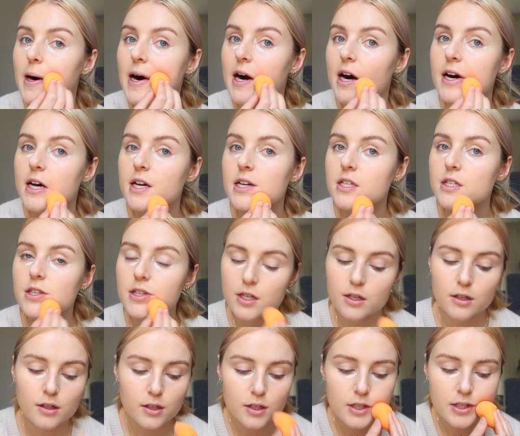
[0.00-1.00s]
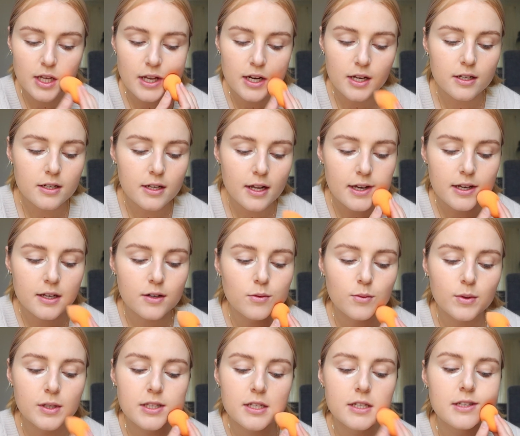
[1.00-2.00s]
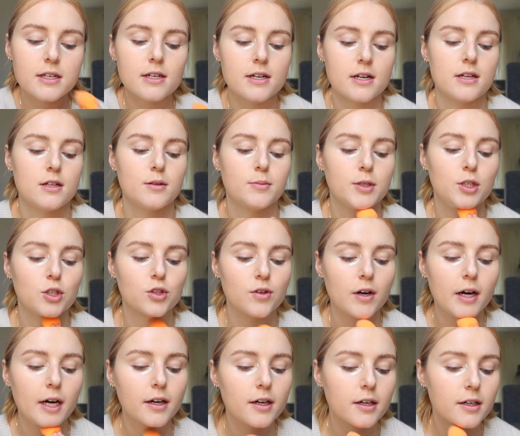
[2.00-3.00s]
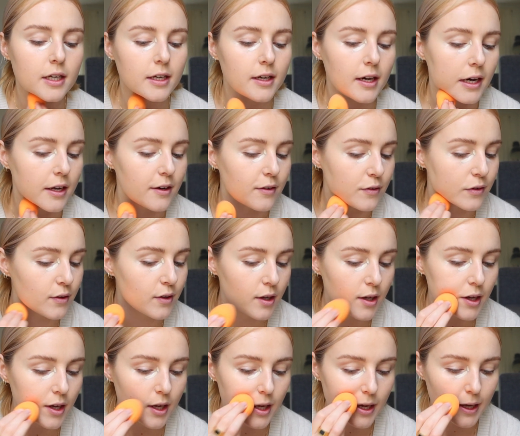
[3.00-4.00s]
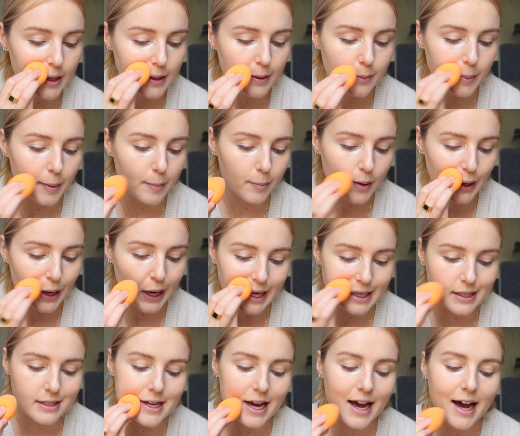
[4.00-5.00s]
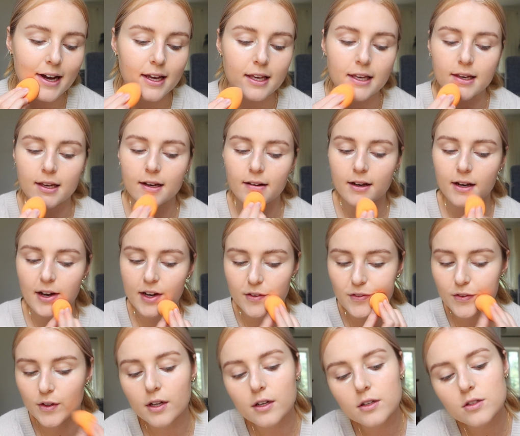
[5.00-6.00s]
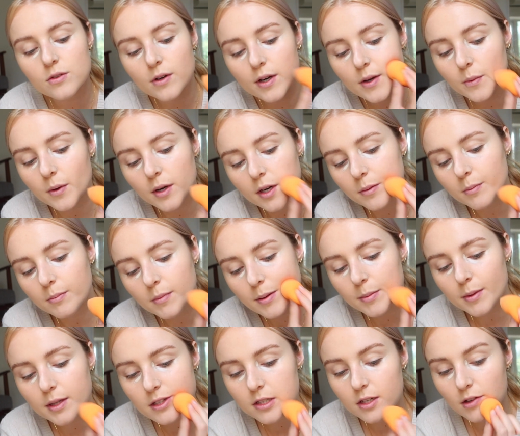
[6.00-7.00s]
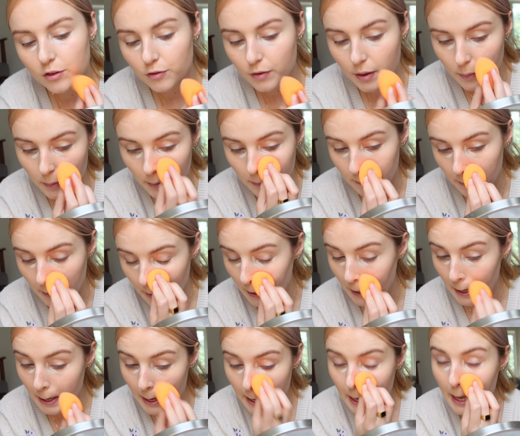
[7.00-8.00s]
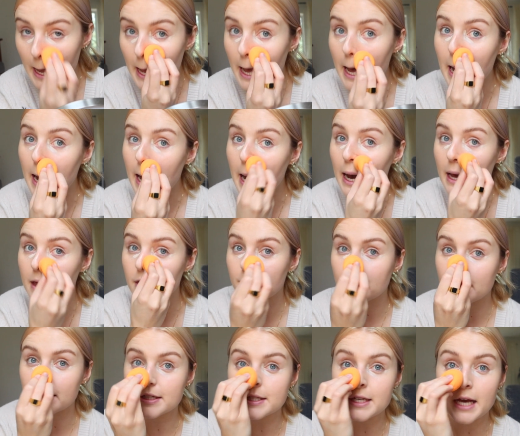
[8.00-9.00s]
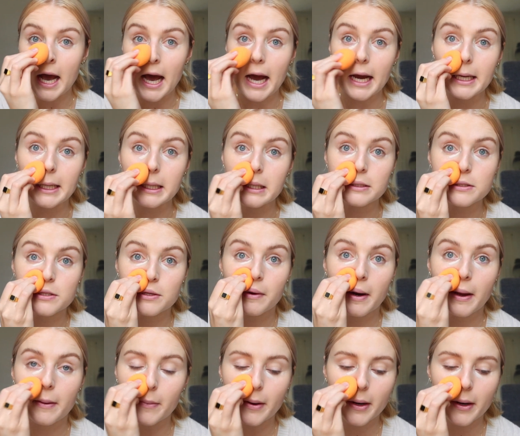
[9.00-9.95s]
eyes, because then it like once it's like a little bit drier, it kind of is a bit more like tacky I feel like it's the right word. Maybe it's not the right word, but I think tacky is the right